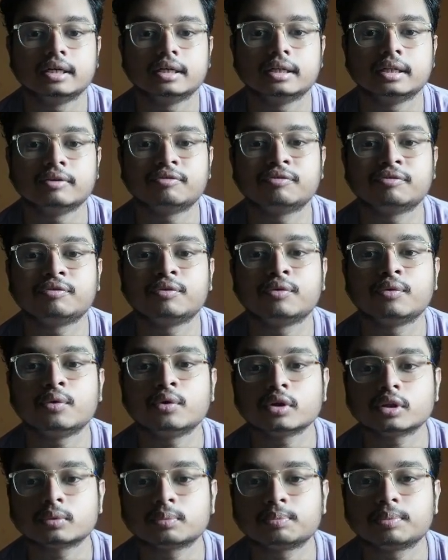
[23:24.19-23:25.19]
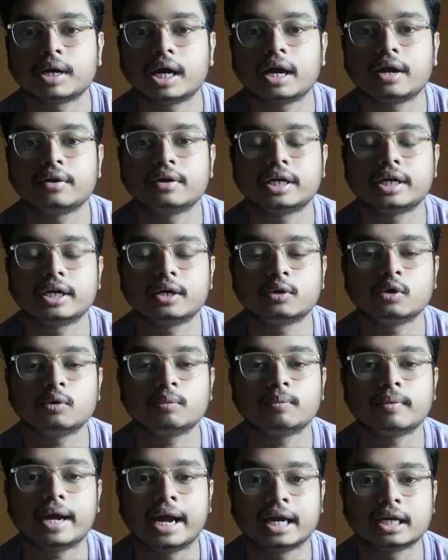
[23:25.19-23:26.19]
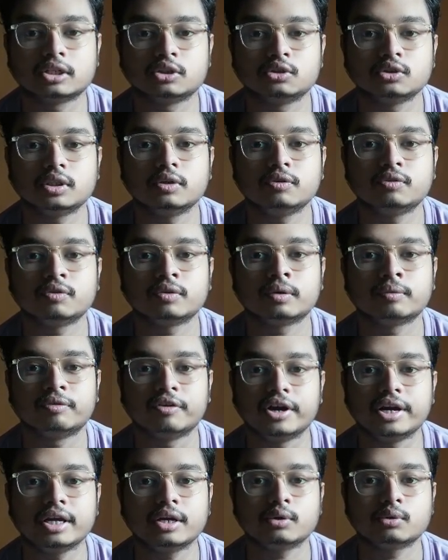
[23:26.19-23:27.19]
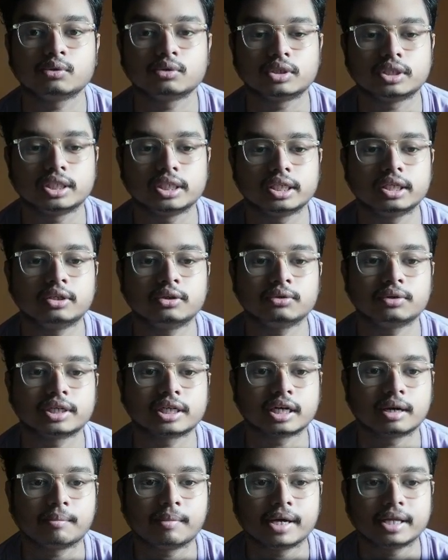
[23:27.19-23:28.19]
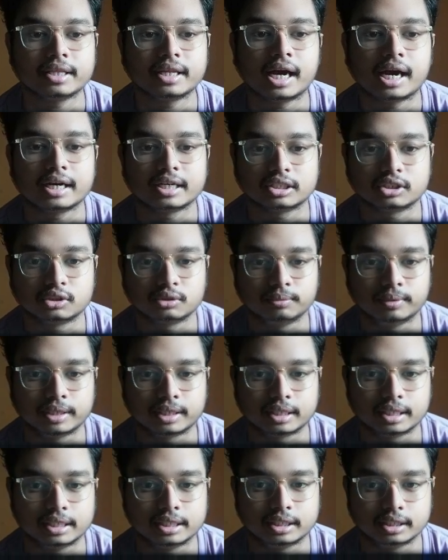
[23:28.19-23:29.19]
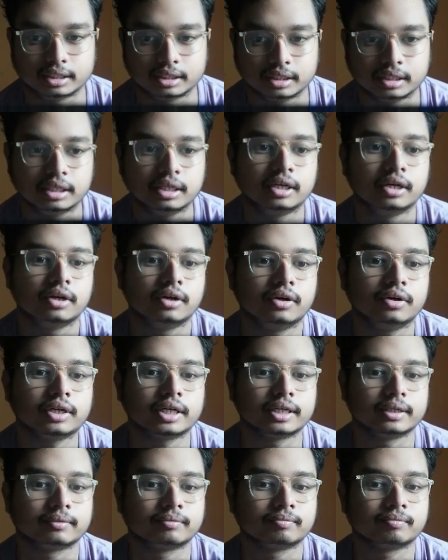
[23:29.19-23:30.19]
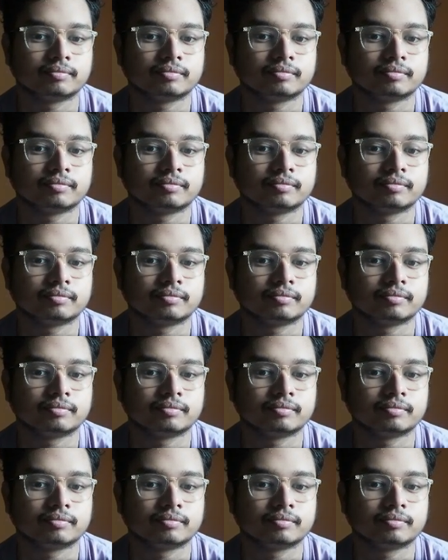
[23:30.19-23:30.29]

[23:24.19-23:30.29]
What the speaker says: the 4th priority group actually very crucial to determine the RS nomenclature. Okay,